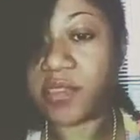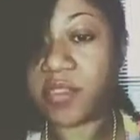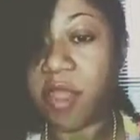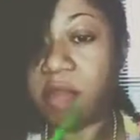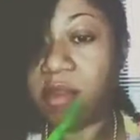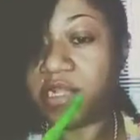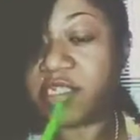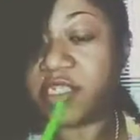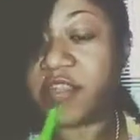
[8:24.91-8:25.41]
the
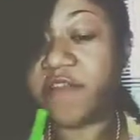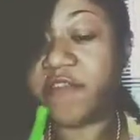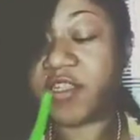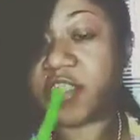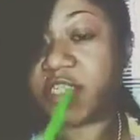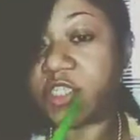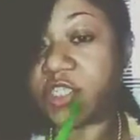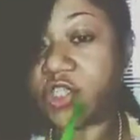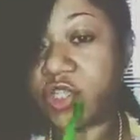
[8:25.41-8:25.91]
only
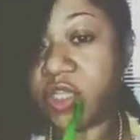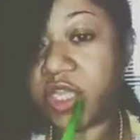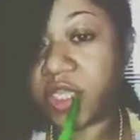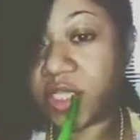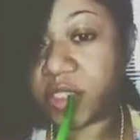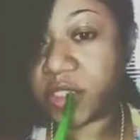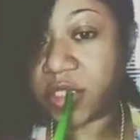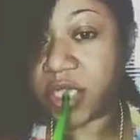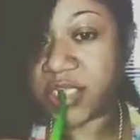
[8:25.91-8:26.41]
difference is you
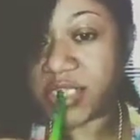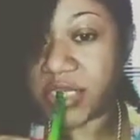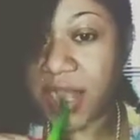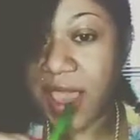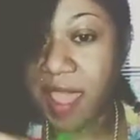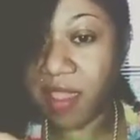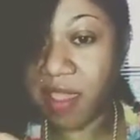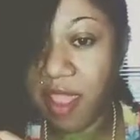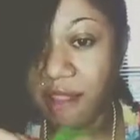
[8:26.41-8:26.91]
eat a
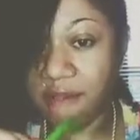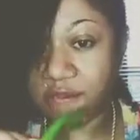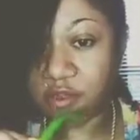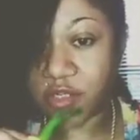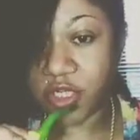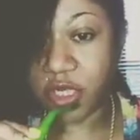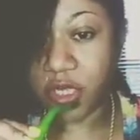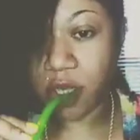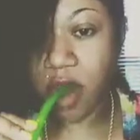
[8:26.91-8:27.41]
snack
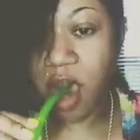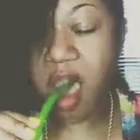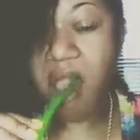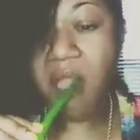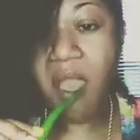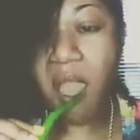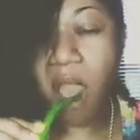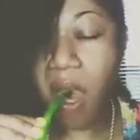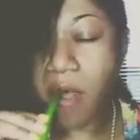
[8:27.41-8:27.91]
after dinner,
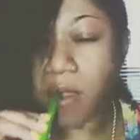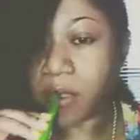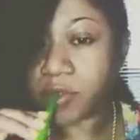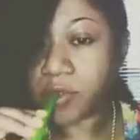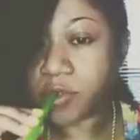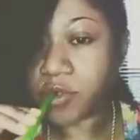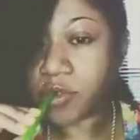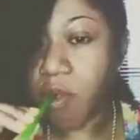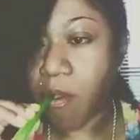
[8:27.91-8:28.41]

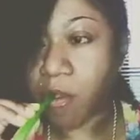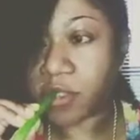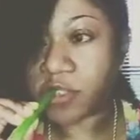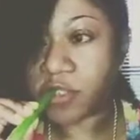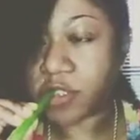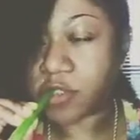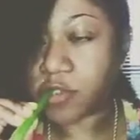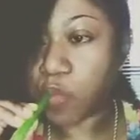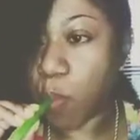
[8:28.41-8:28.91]

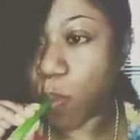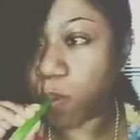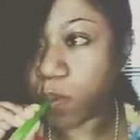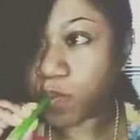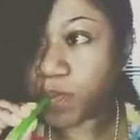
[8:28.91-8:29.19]
which is